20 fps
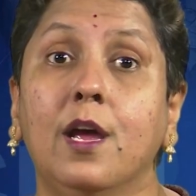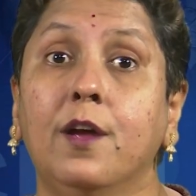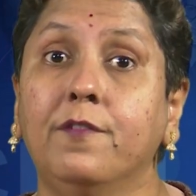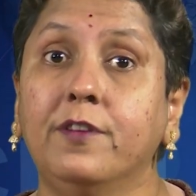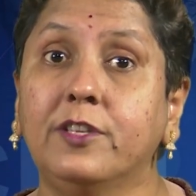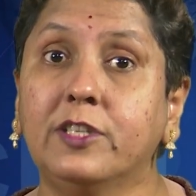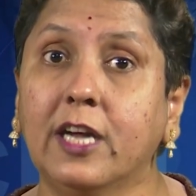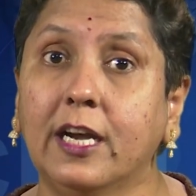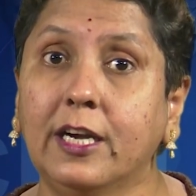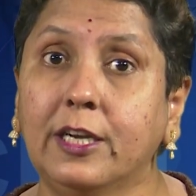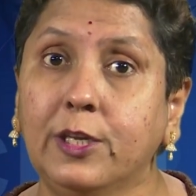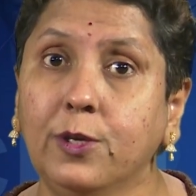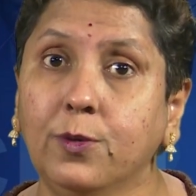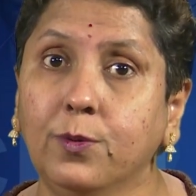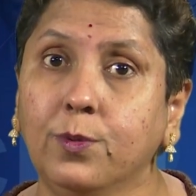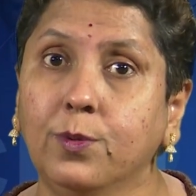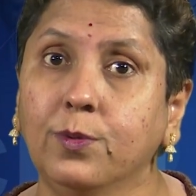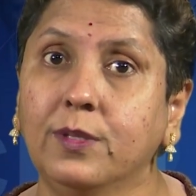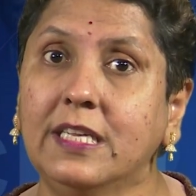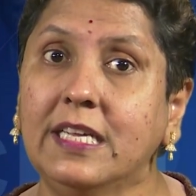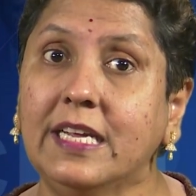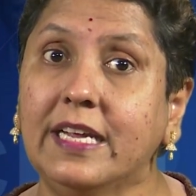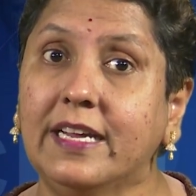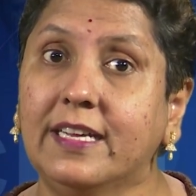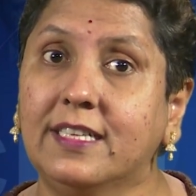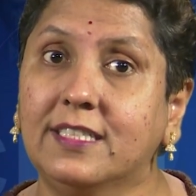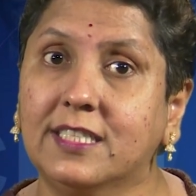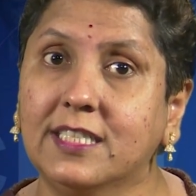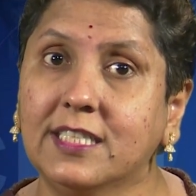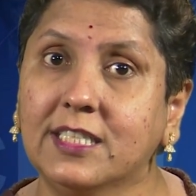which are due to the
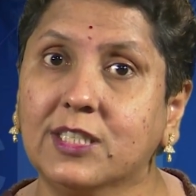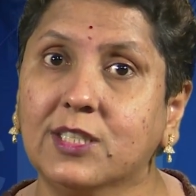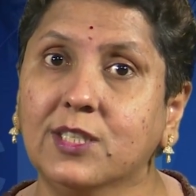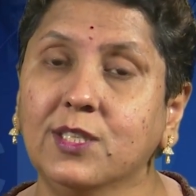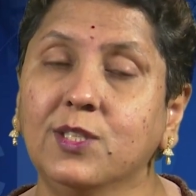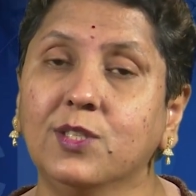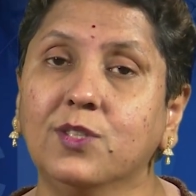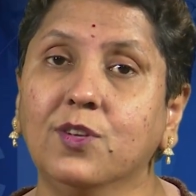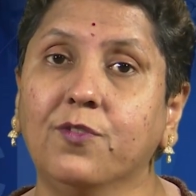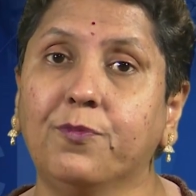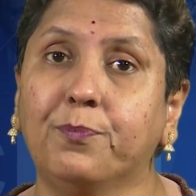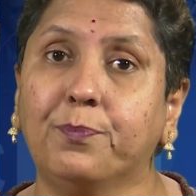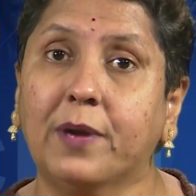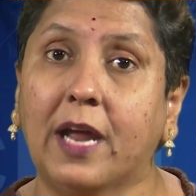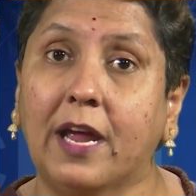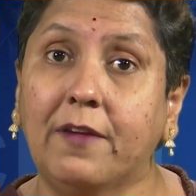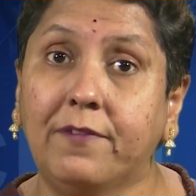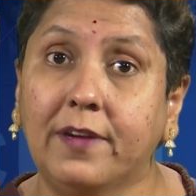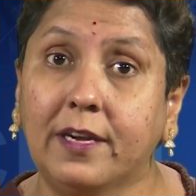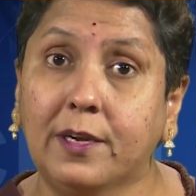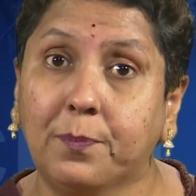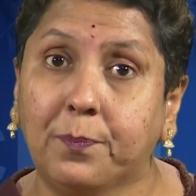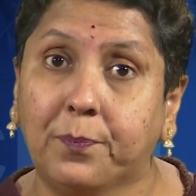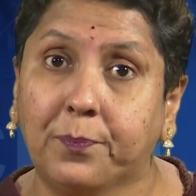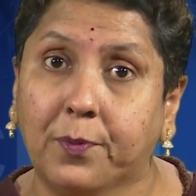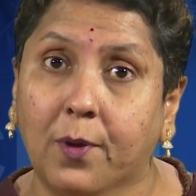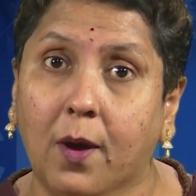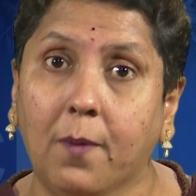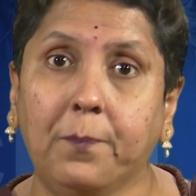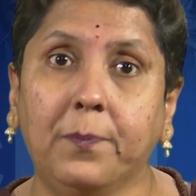existence of private
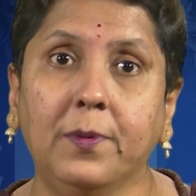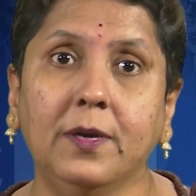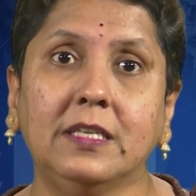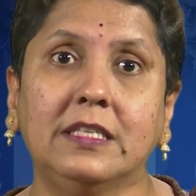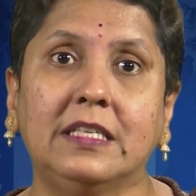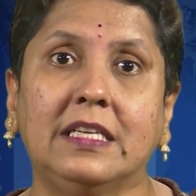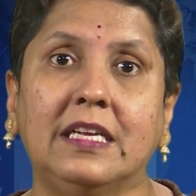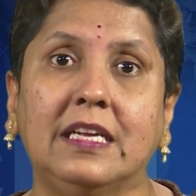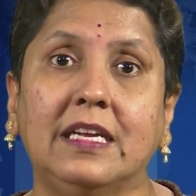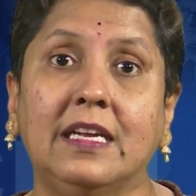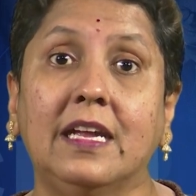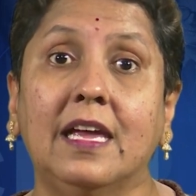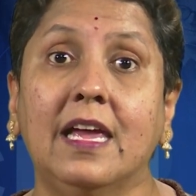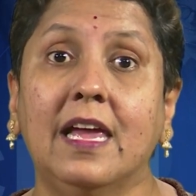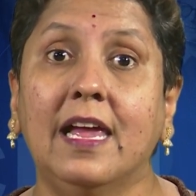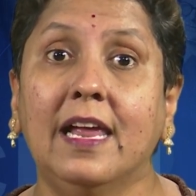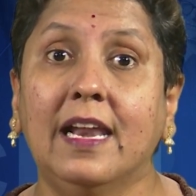property,